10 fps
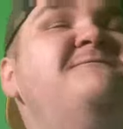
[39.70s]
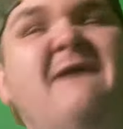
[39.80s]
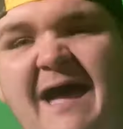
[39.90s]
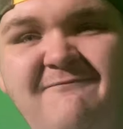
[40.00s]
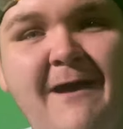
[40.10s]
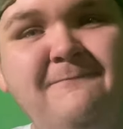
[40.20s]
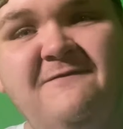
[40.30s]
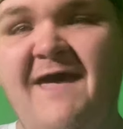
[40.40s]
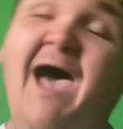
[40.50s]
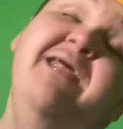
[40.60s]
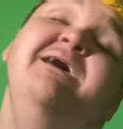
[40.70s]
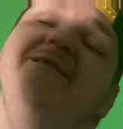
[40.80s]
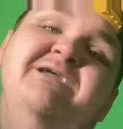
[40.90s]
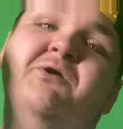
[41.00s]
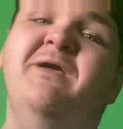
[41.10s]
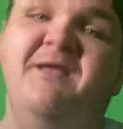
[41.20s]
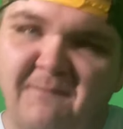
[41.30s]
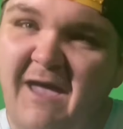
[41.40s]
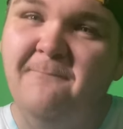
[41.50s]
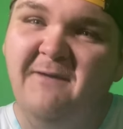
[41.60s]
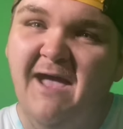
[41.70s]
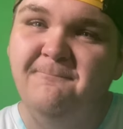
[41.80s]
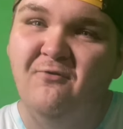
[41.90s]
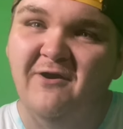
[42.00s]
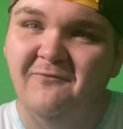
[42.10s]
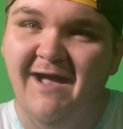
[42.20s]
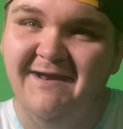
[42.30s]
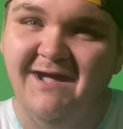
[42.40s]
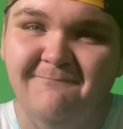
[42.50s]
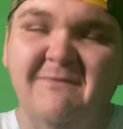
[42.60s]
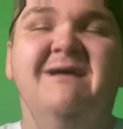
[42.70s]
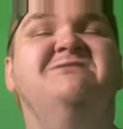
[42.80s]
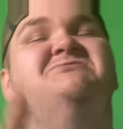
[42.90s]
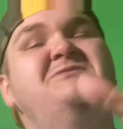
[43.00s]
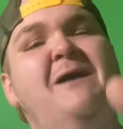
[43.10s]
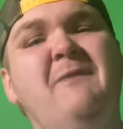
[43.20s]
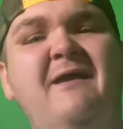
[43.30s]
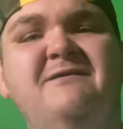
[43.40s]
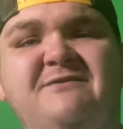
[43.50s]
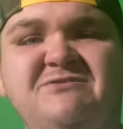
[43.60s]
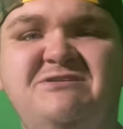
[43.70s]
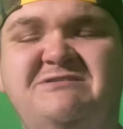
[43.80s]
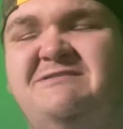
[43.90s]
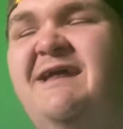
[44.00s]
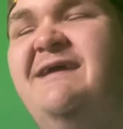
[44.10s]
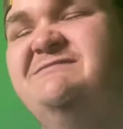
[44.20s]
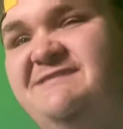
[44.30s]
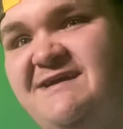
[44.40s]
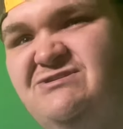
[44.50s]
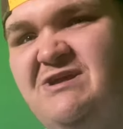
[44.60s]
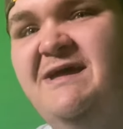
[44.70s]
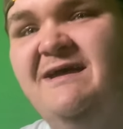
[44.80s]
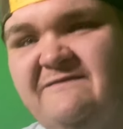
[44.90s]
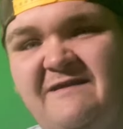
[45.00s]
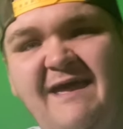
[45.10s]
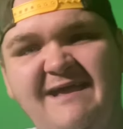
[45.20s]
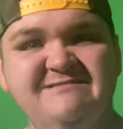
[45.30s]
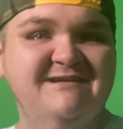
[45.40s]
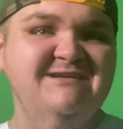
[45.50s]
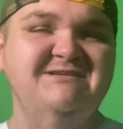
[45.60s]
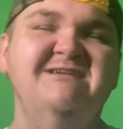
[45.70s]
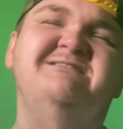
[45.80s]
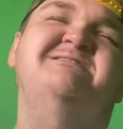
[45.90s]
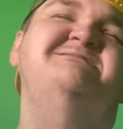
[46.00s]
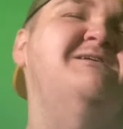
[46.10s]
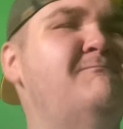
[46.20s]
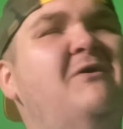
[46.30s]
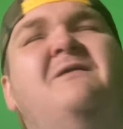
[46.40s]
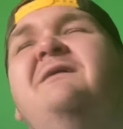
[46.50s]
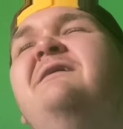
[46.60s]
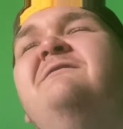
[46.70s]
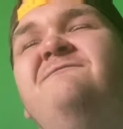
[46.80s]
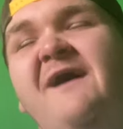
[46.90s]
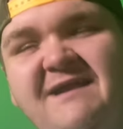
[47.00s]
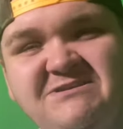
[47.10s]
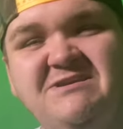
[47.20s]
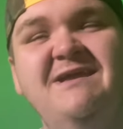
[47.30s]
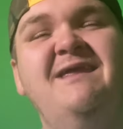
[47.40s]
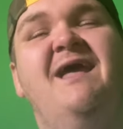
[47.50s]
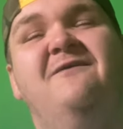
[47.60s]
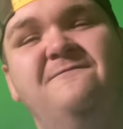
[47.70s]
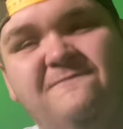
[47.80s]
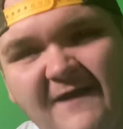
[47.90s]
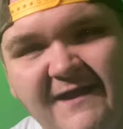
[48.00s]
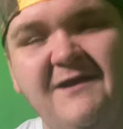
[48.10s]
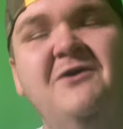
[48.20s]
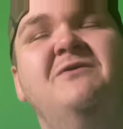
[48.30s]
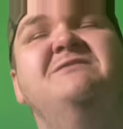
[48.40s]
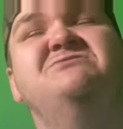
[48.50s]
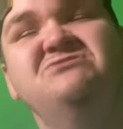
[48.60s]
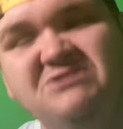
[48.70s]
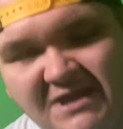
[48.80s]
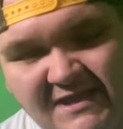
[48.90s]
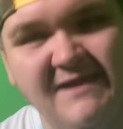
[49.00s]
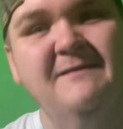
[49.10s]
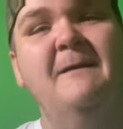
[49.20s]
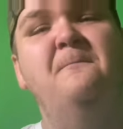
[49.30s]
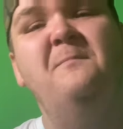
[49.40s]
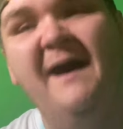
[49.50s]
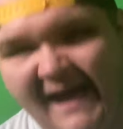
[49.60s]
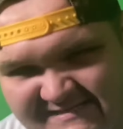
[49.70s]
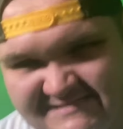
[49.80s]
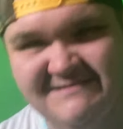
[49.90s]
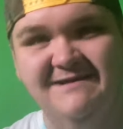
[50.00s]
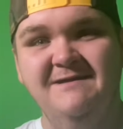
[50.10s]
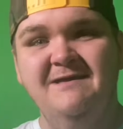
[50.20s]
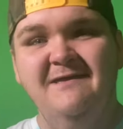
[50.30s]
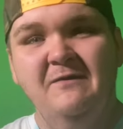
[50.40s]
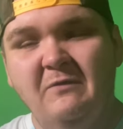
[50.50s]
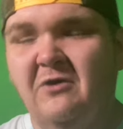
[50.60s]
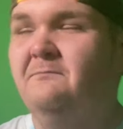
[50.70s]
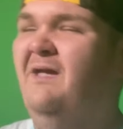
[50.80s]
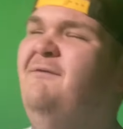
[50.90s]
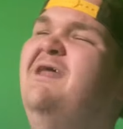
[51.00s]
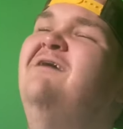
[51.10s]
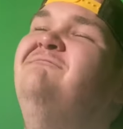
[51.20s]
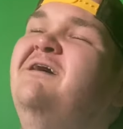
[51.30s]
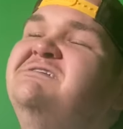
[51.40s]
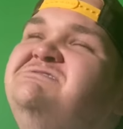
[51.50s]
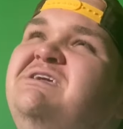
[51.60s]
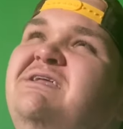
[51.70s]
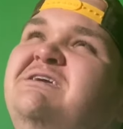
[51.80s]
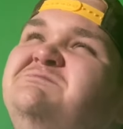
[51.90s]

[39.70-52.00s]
5 after that, you're eating that bad boy right up. So let me introduce you to today's dish. Today's dish is a simple fettuccine Alfredo chicken pasta. Well, maybe not fettuccine, because